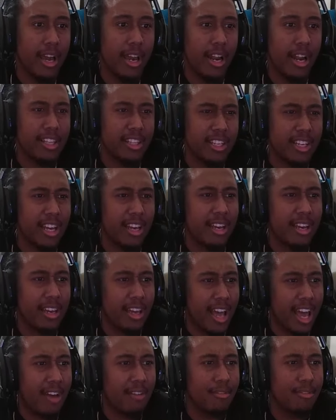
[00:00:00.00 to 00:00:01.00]
And I think
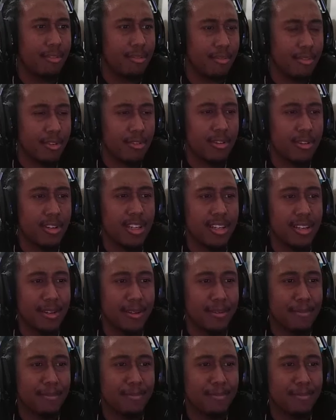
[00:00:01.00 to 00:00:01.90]
I have a very